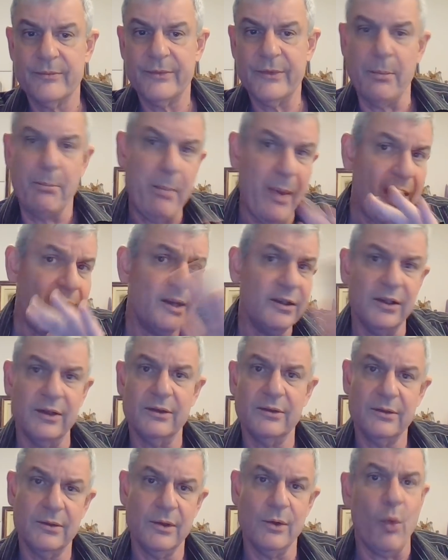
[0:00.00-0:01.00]
The
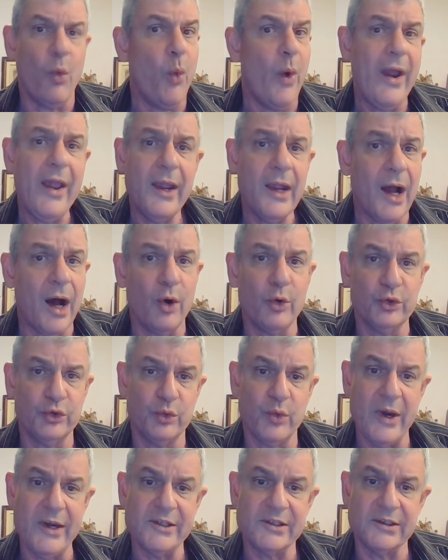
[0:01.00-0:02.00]
bad way
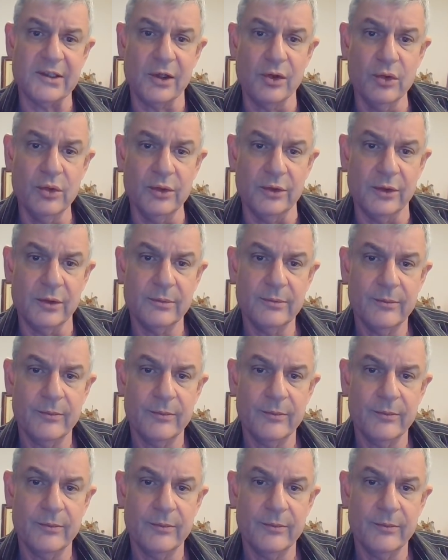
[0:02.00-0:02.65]
outweighs the good.